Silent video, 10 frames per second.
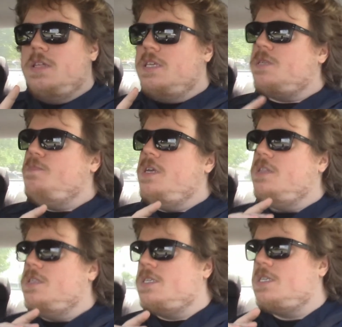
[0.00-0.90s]
This
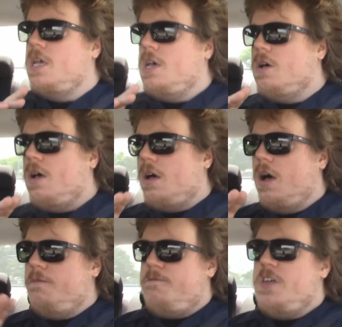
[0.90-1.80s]
means
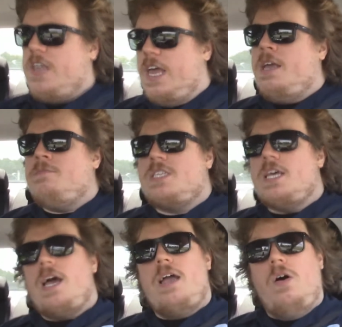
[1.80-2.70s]
of the games
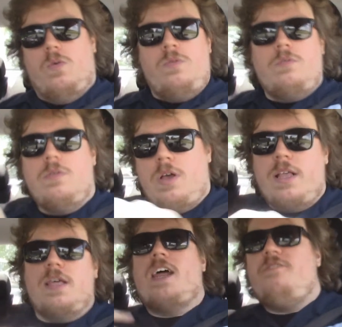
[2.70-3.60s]
that I own
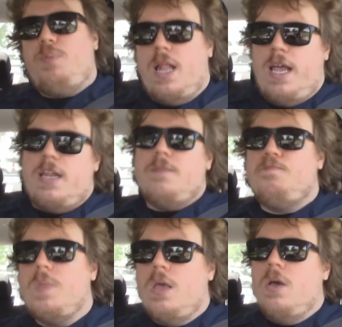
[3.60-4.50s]
and that I've played,
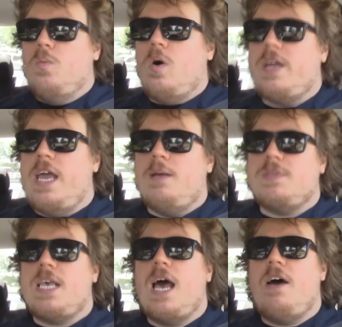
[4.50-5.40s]
what
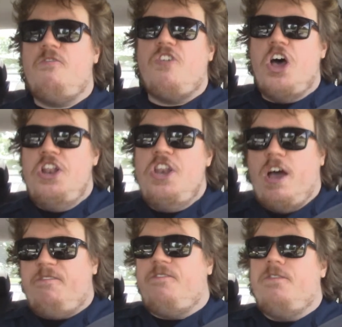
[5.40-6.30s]
games have enough